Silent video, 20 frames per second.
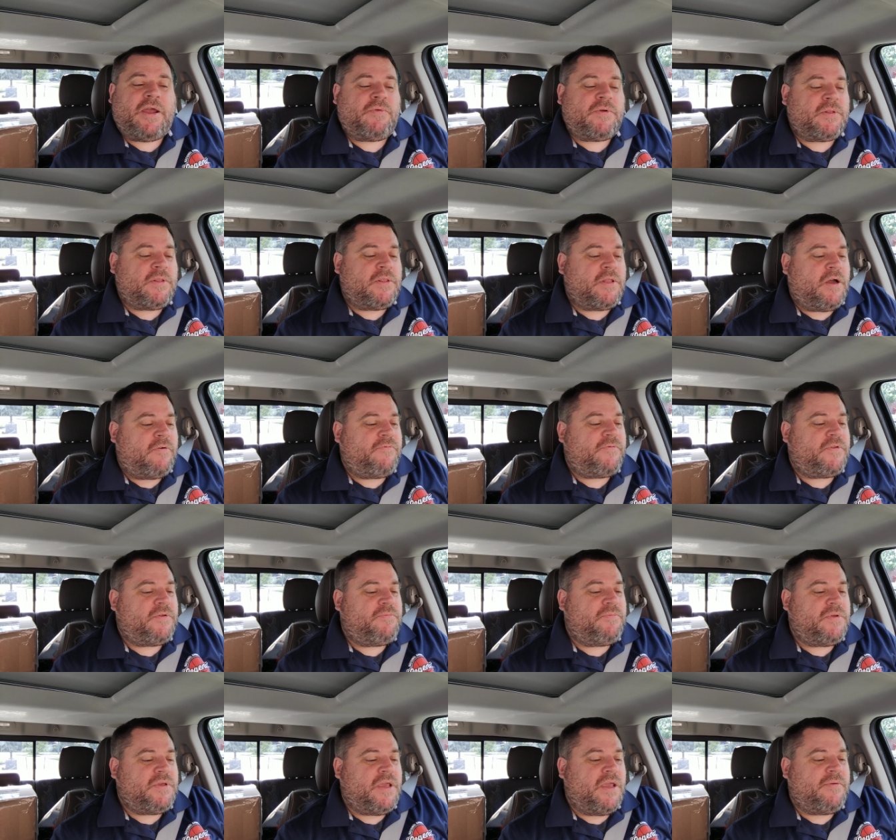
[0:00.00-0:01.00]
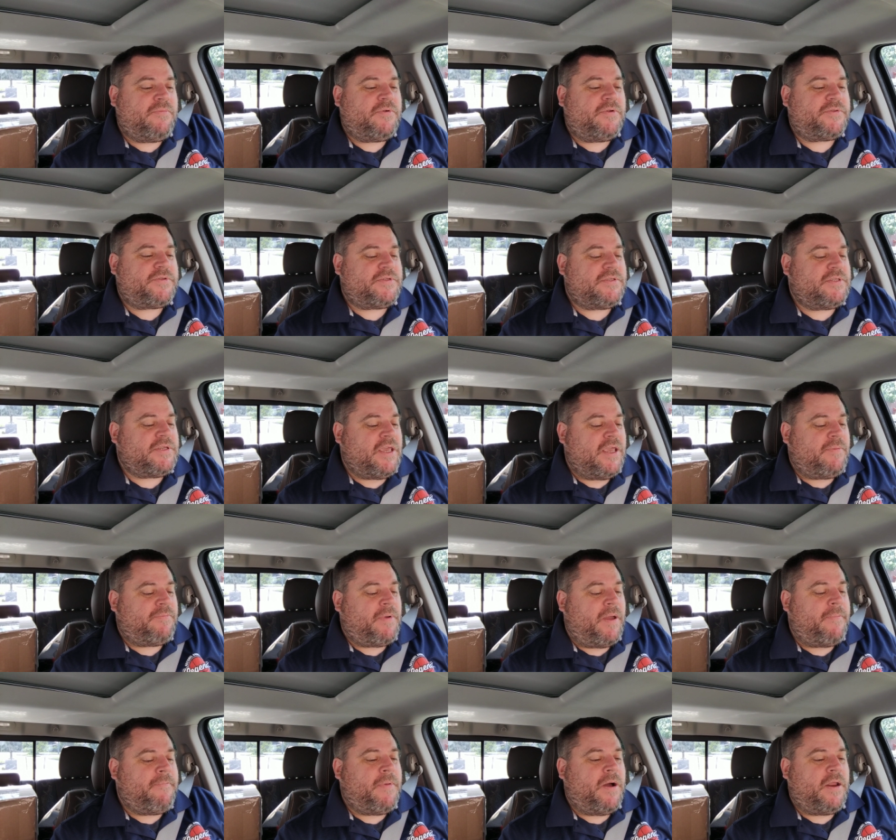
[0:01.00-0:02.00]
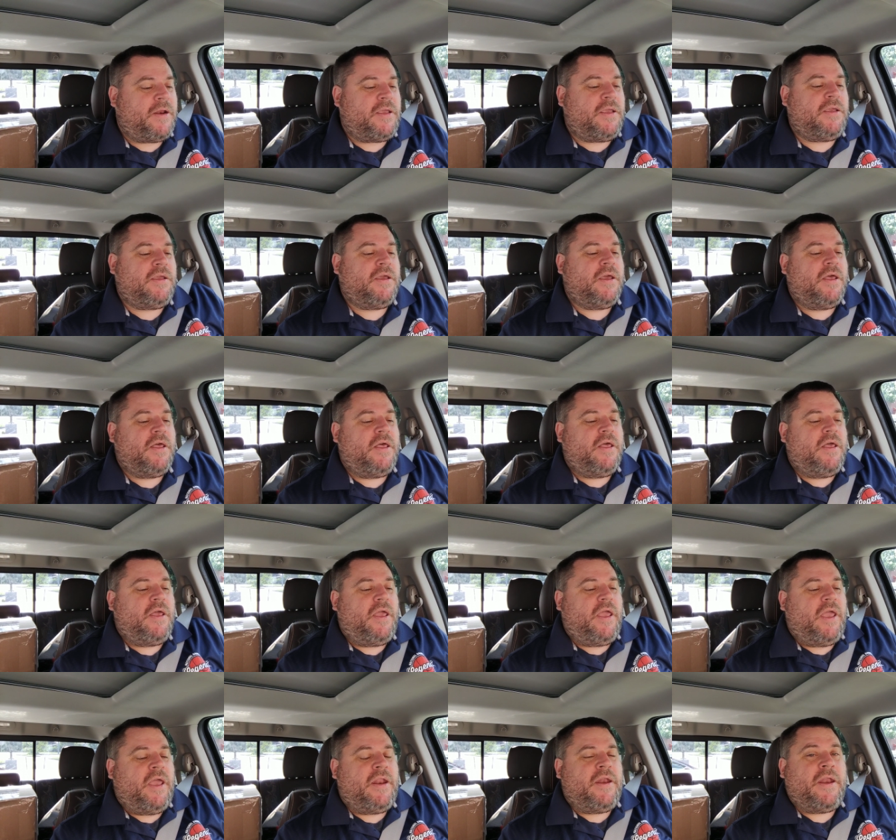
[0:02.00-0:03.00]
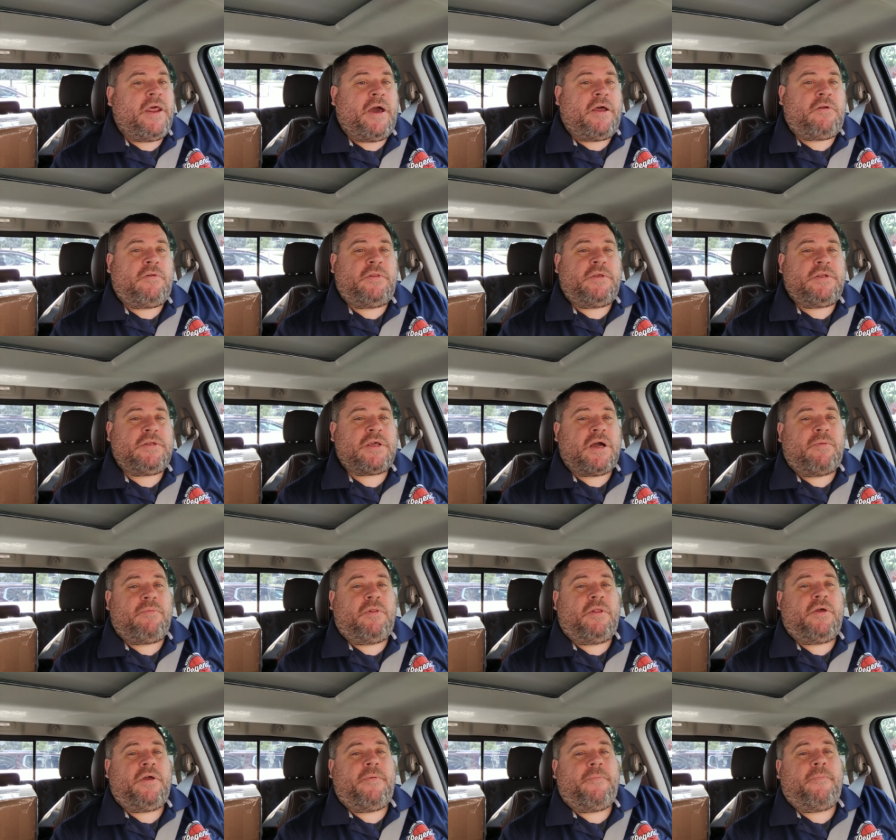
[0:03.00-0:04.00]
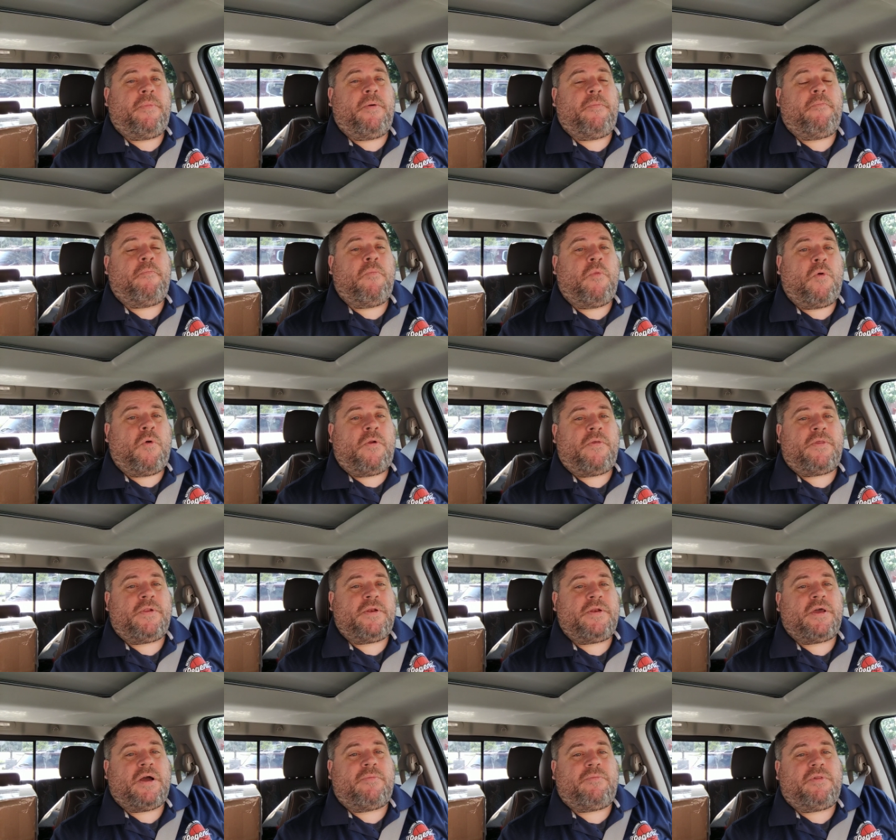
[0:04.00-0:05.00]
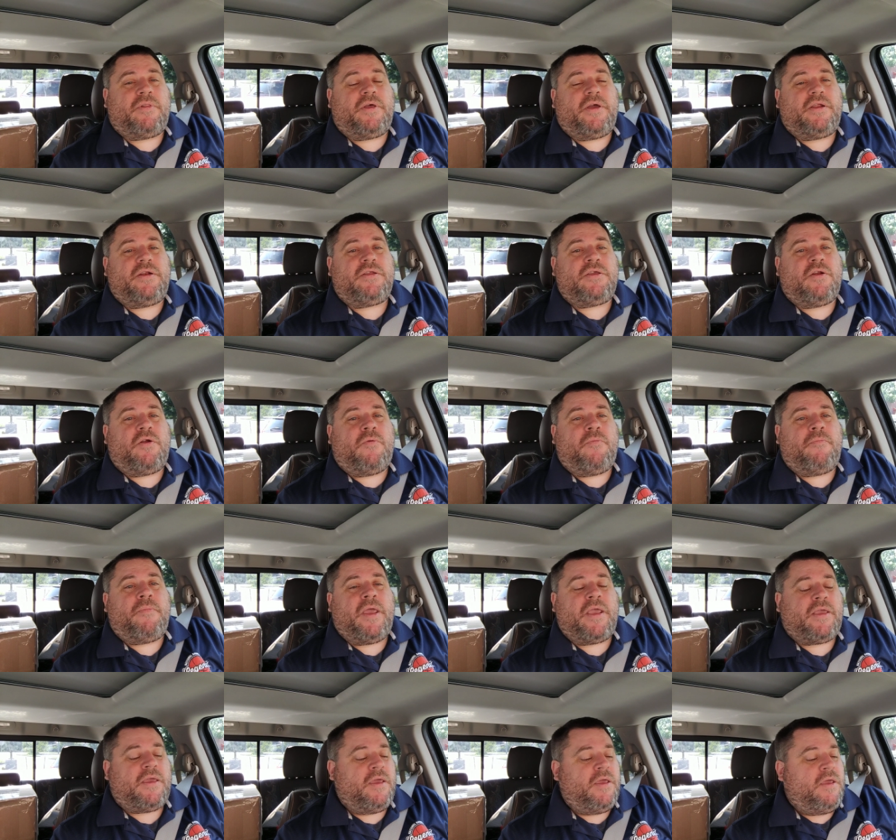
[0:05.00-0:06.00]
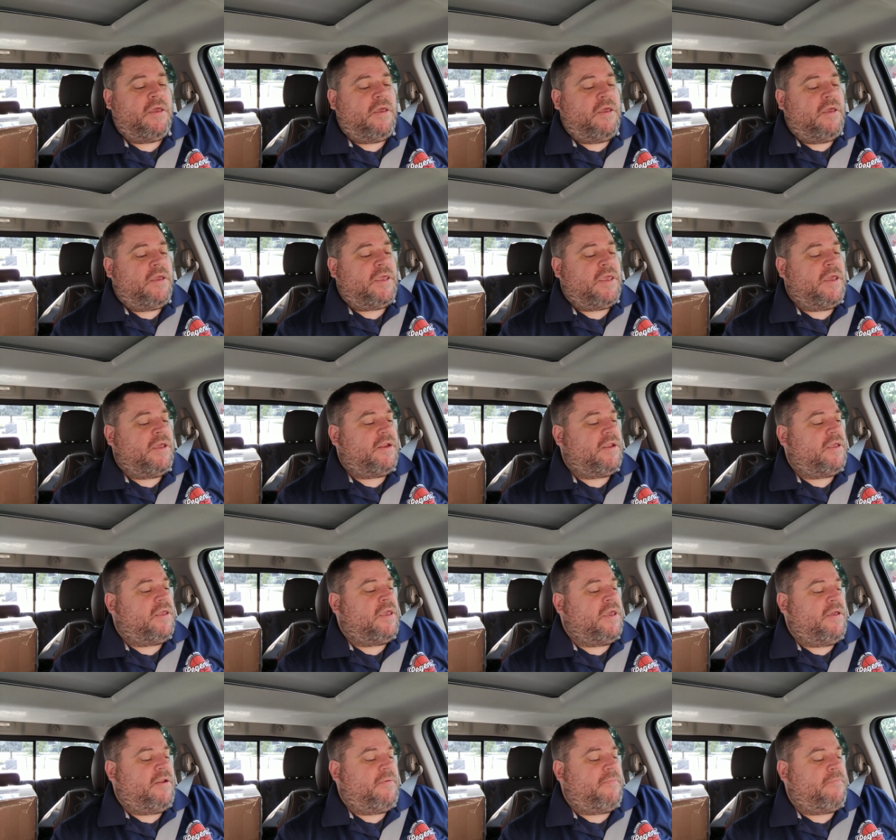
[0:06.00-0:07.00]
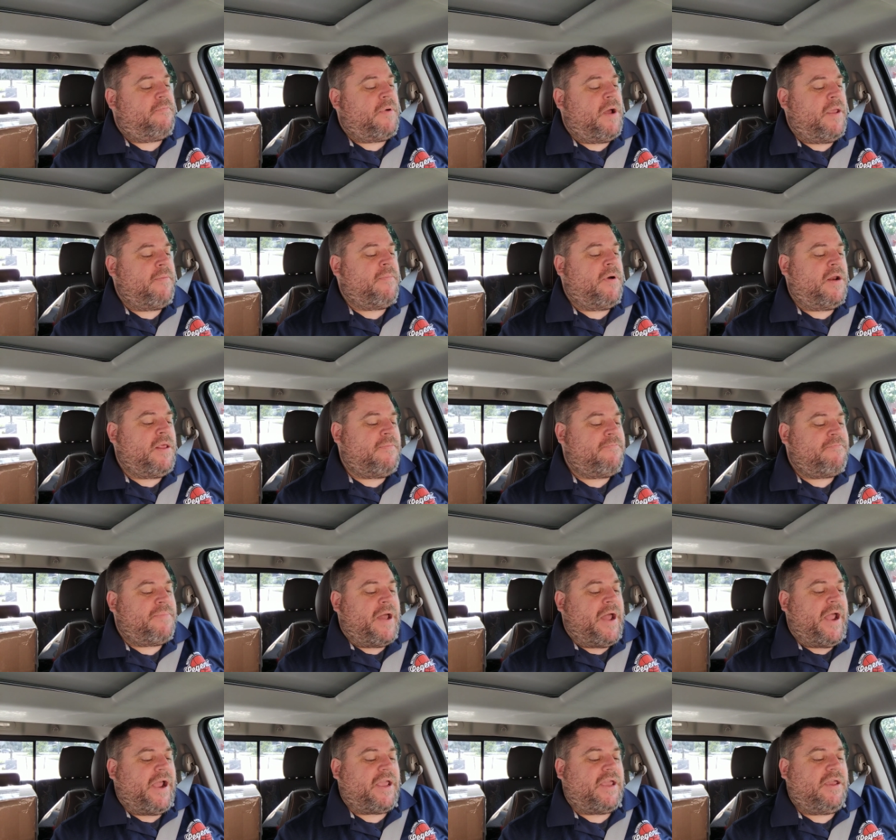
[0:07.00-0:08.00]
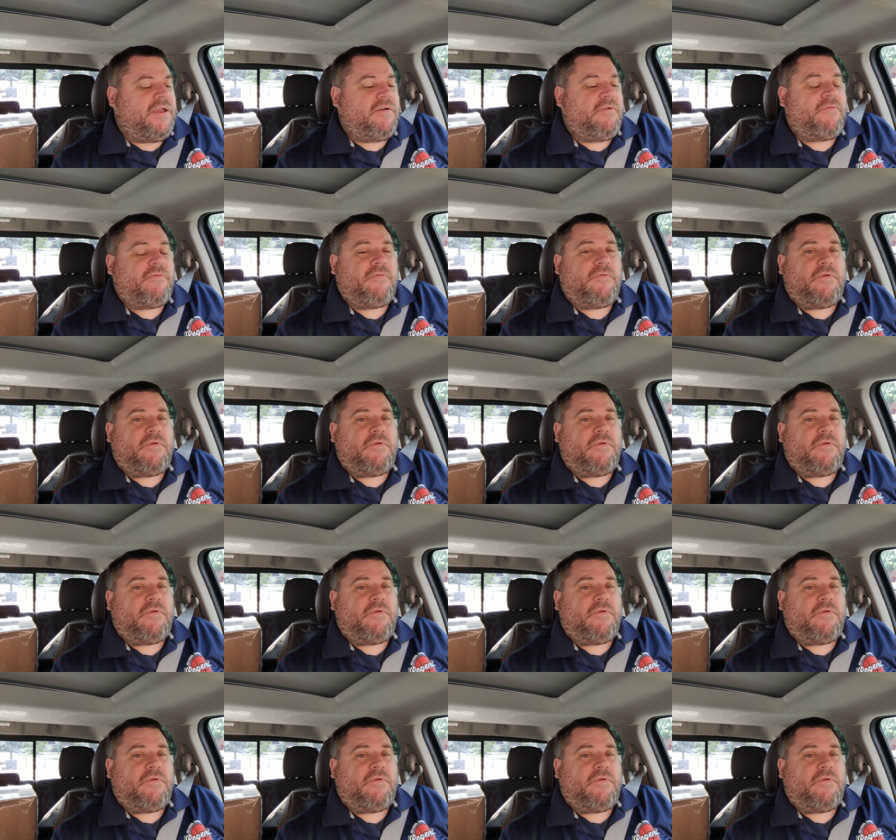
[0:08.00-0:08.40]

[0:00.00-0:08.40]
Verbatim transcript: I would love to be able to take my money and not only double it, but more than double it. You know, make get get my money back